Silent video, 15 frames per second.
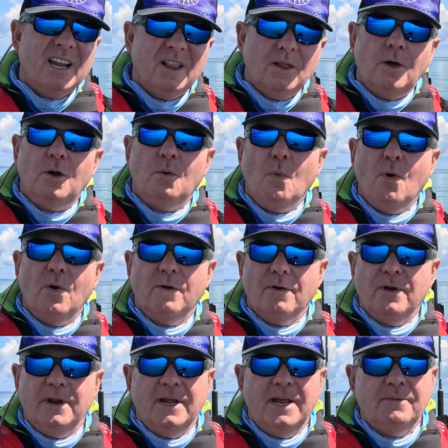get a lot of water
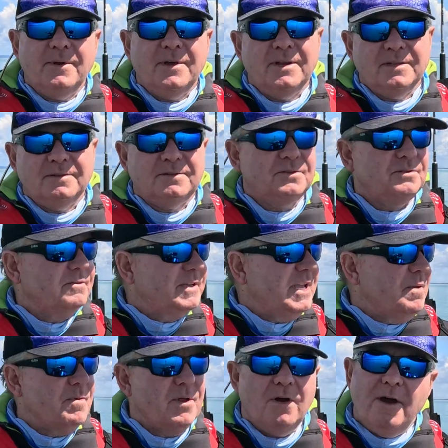on it, and we're going to sort of
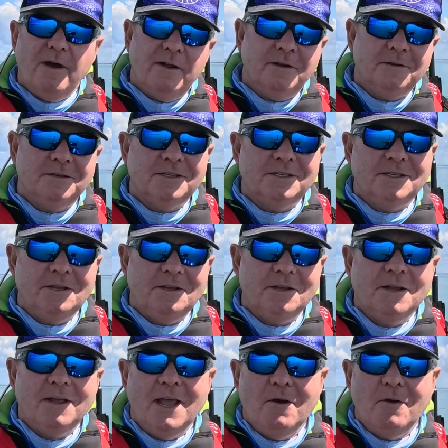keep an eye on it and just see
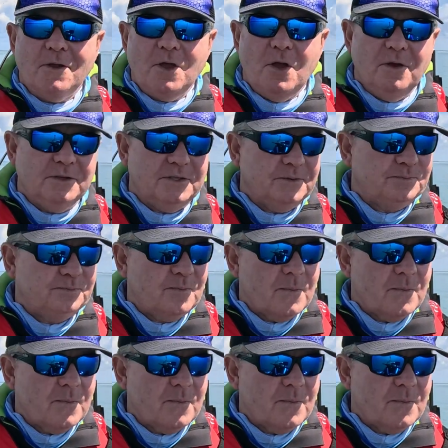how it goes.